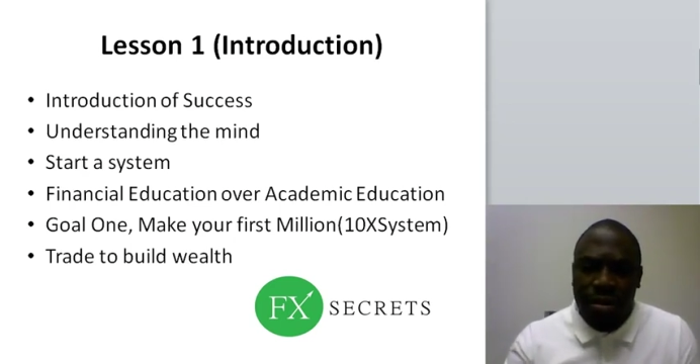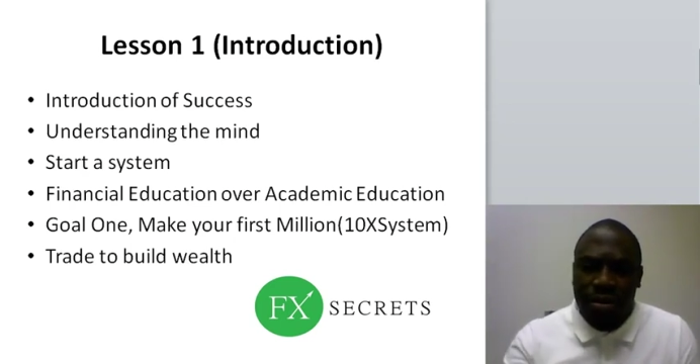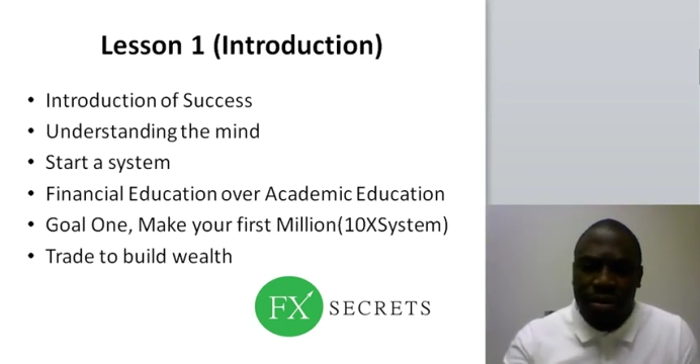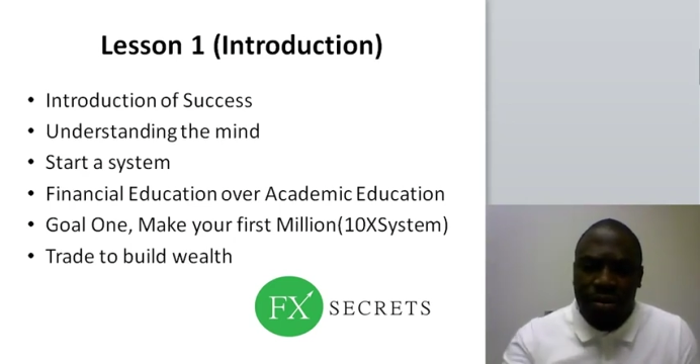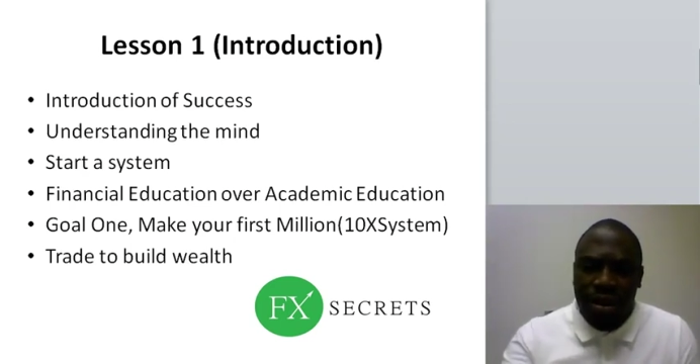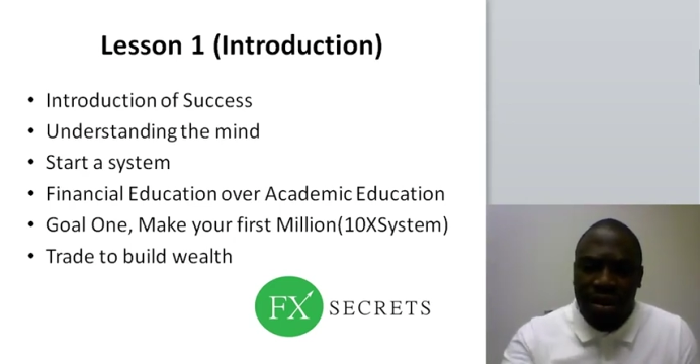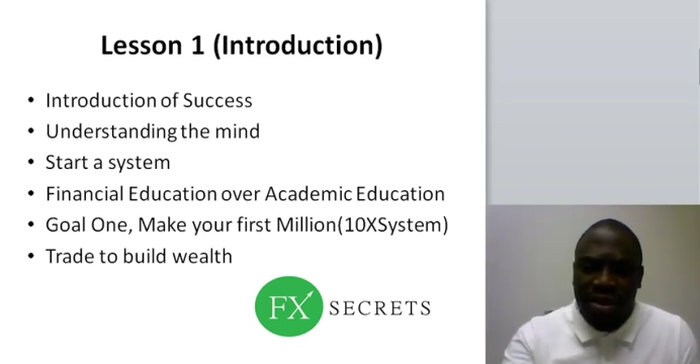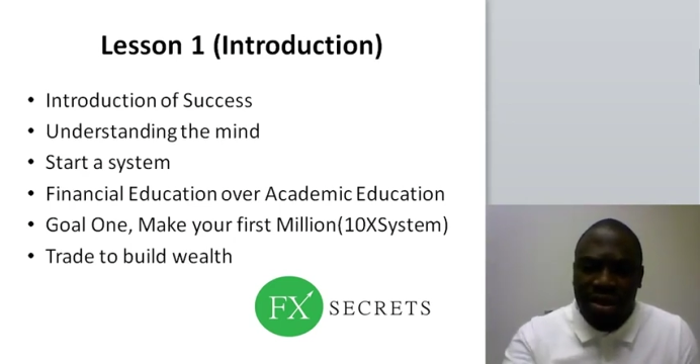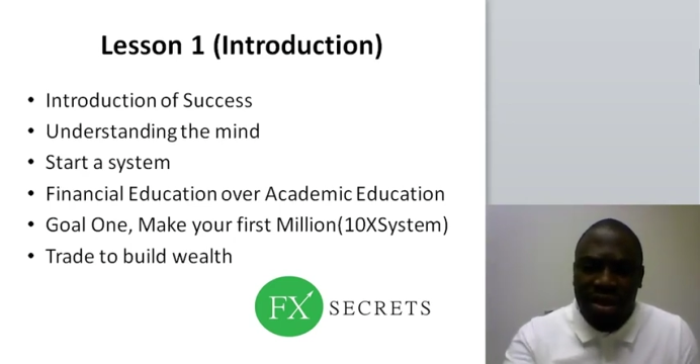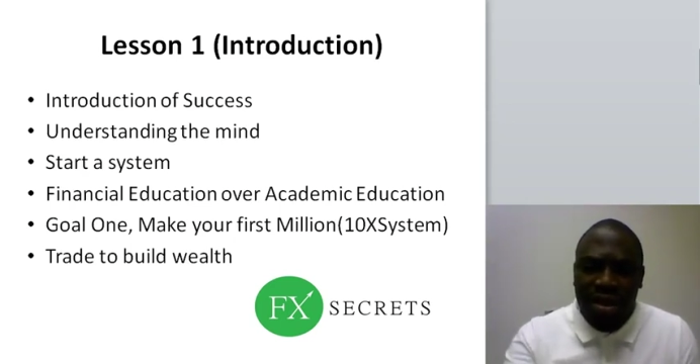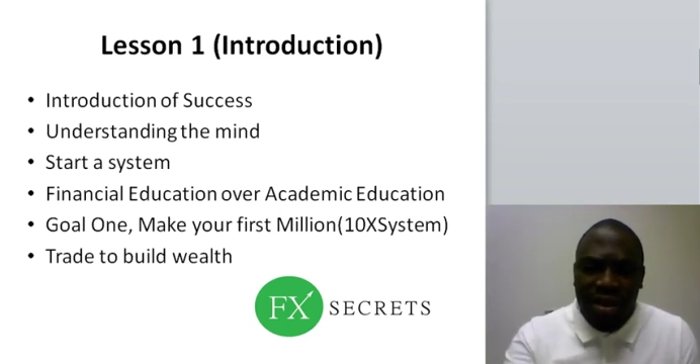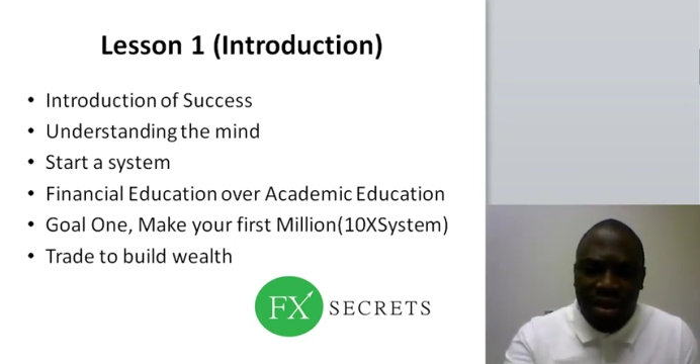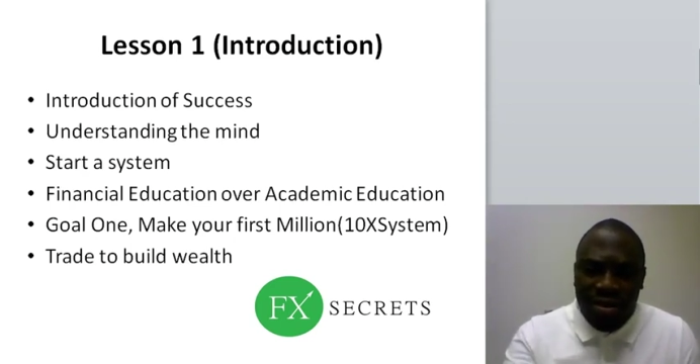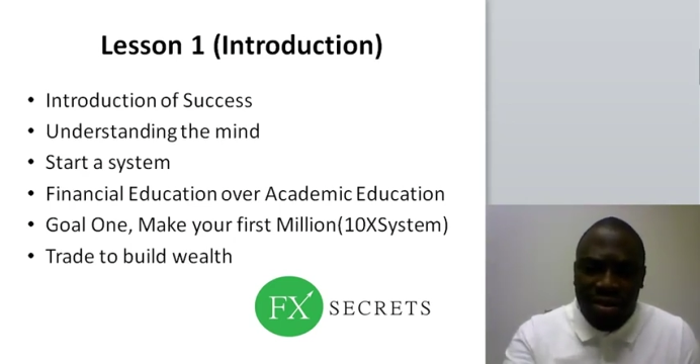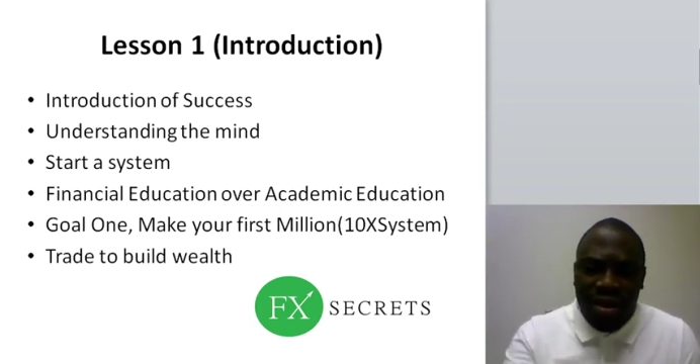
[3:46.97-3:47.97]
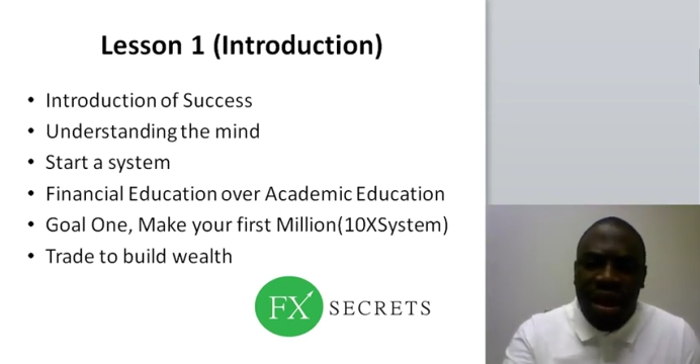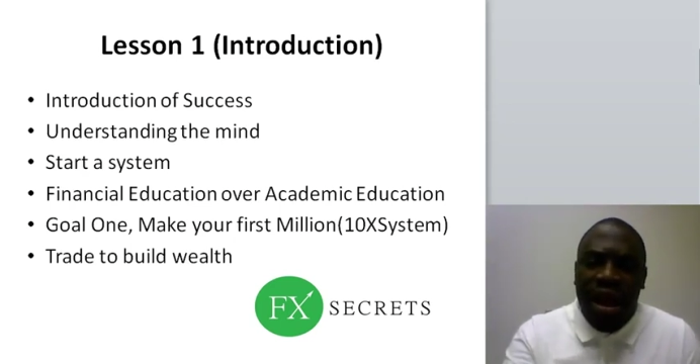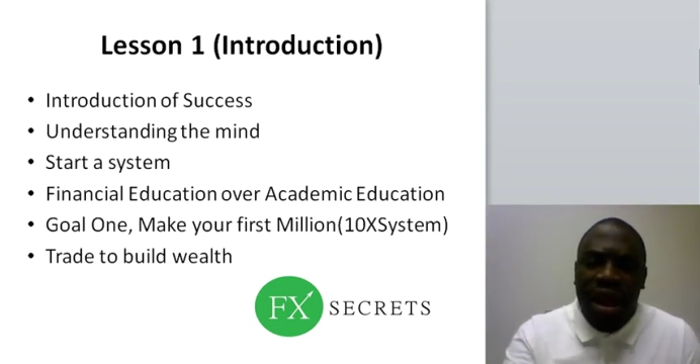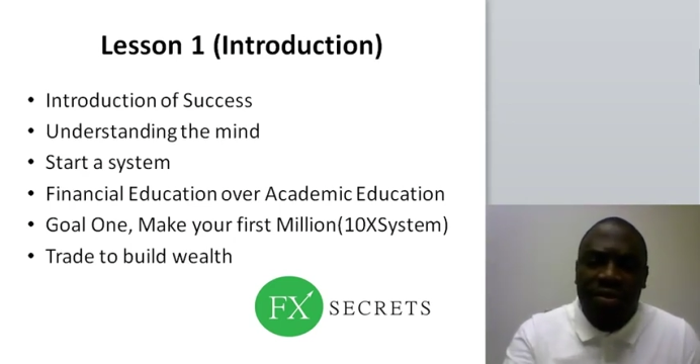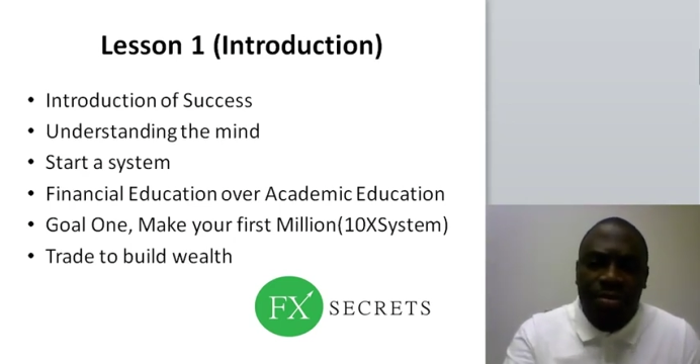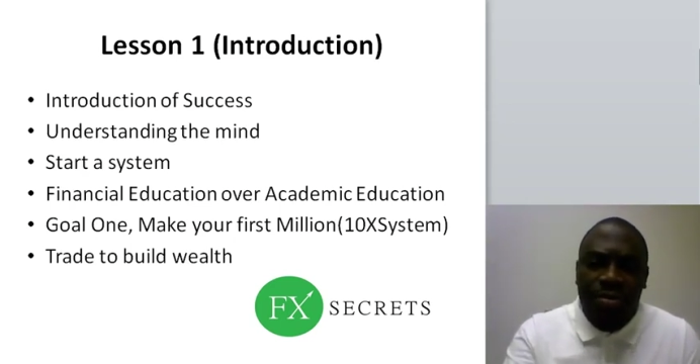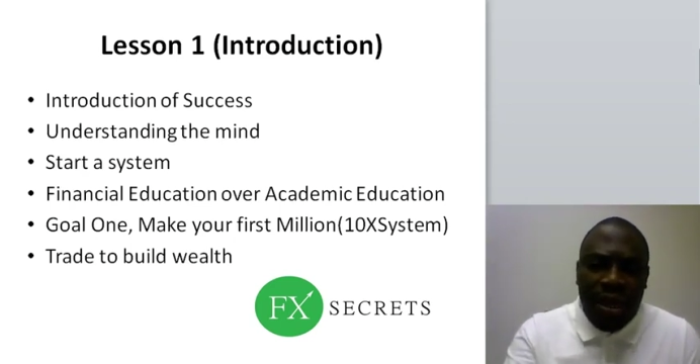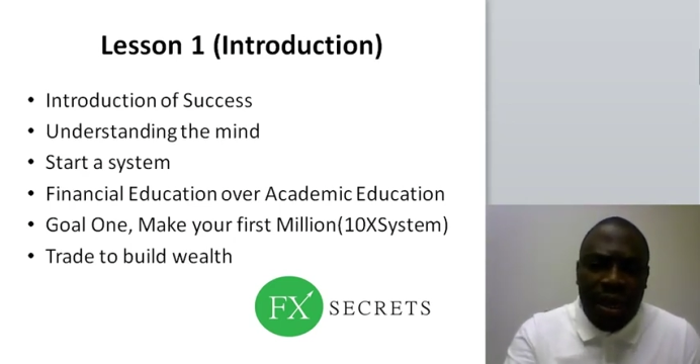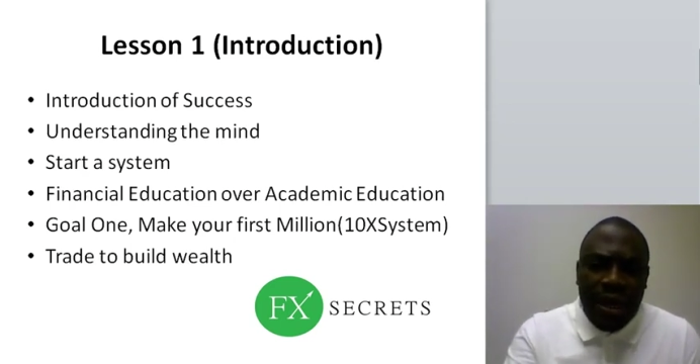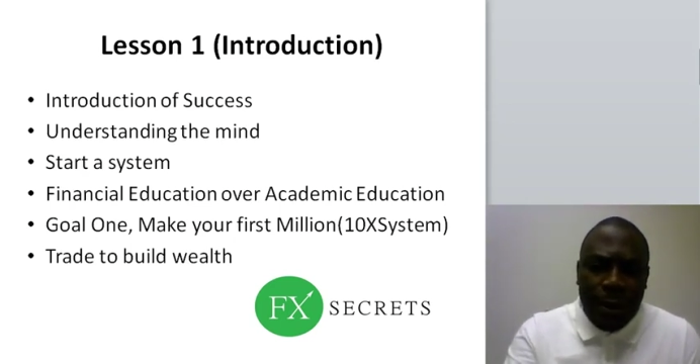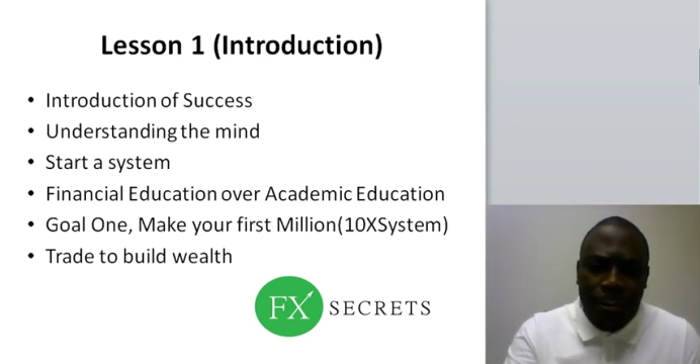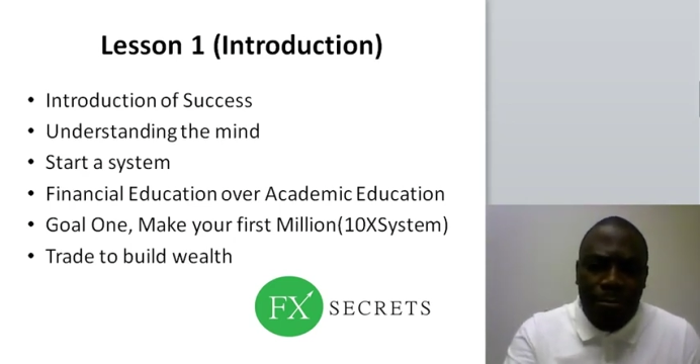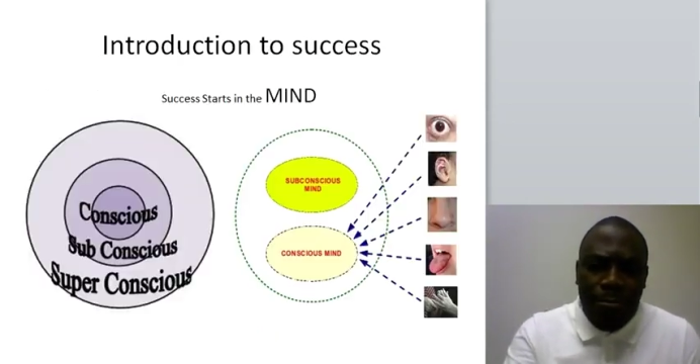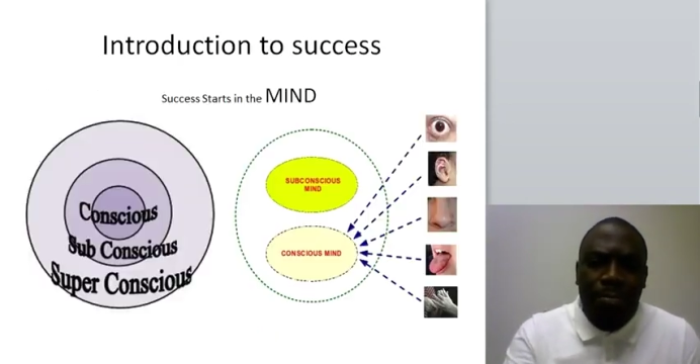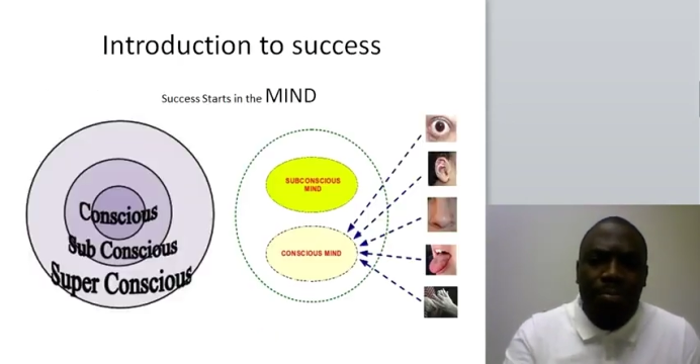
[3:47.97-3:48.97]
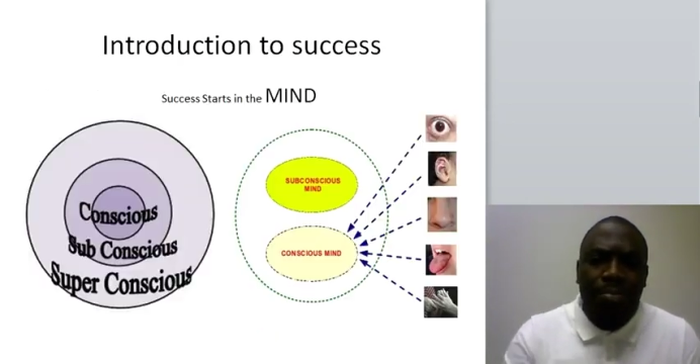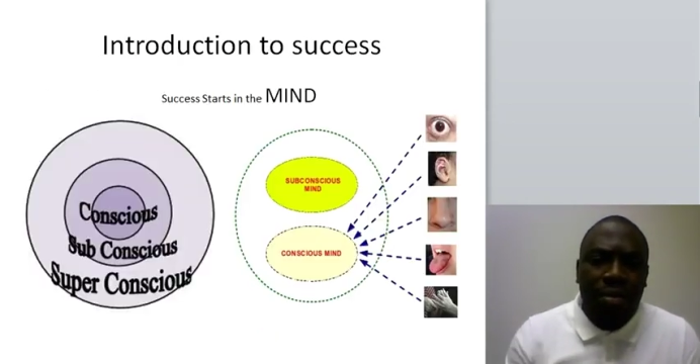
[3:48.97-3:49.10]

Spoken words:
build wealth. So let us begin.